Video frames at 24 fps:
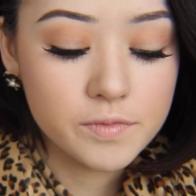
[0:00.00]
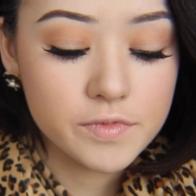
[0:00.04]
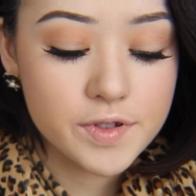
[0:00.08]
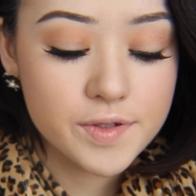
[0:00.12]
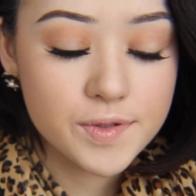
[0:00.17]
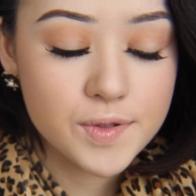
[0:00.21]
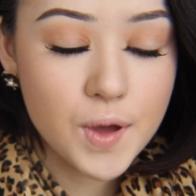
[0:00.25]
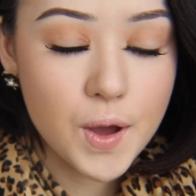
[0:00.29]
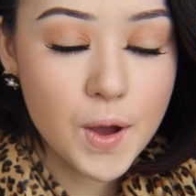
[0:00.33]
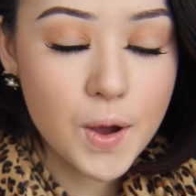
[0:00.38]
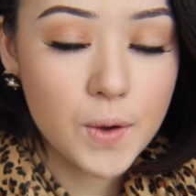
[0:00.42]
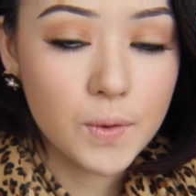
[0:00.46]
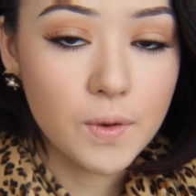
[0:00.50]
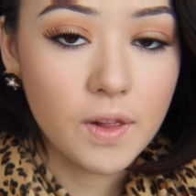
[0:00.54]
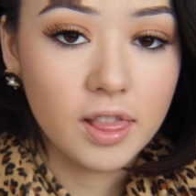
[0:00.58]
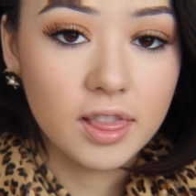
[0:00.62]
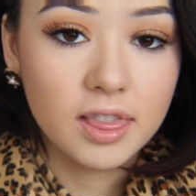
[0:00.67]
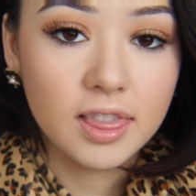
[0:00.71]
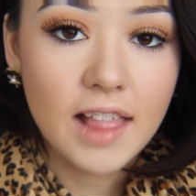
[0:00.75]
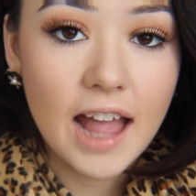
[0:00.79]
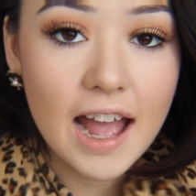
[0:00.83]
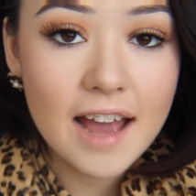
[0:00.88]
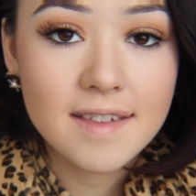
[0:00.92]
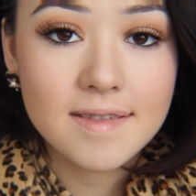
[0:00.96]
So
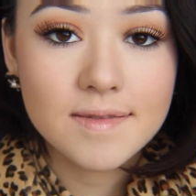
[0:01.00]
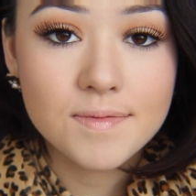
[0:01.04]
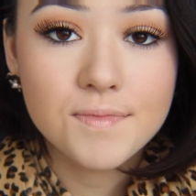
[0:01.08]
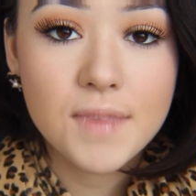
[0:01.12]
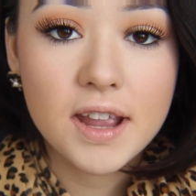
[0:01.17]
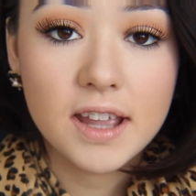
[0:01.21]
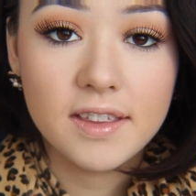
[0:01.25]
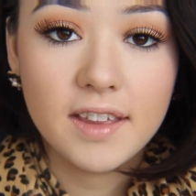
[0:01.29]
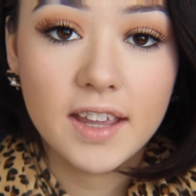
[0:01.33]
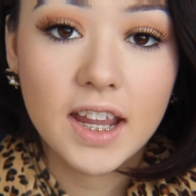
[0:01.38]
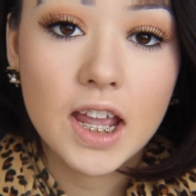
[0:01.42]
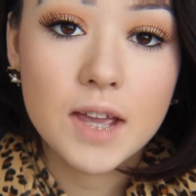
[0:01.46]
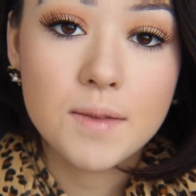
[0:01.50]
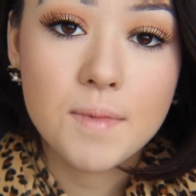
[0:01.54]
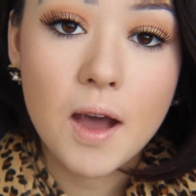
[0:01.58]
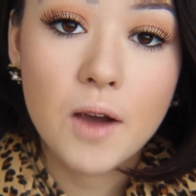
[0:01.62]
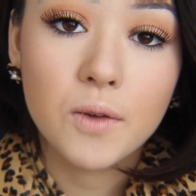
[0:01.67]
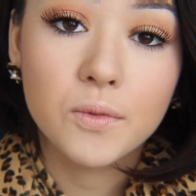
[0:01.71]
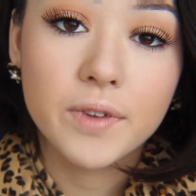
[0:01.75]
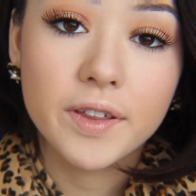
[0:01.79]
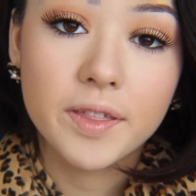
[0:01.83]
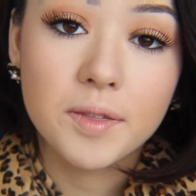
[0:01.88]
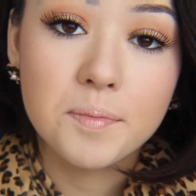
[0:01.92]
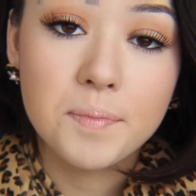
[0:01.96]
last May they came
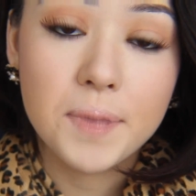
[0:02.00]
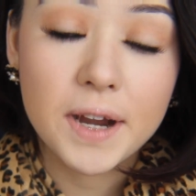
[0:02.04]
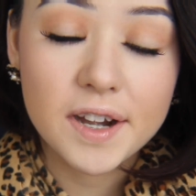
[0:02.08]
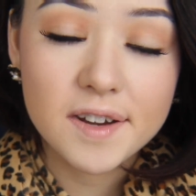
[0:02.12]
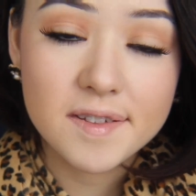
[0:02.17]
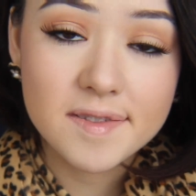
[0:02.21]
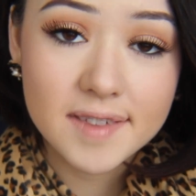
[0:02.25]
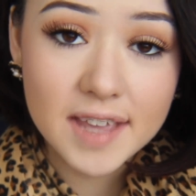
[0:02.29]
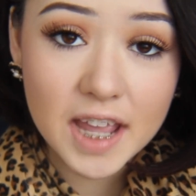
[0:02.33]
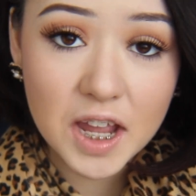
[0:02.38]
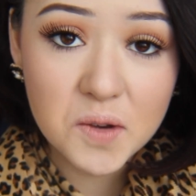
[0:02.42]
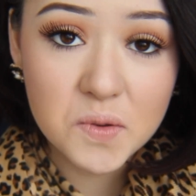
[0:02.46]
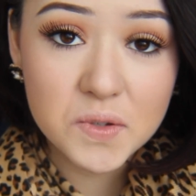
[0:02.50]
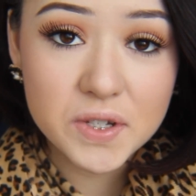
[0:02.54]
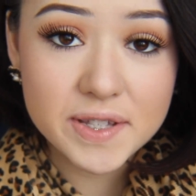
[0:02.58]
out with Bare Skin,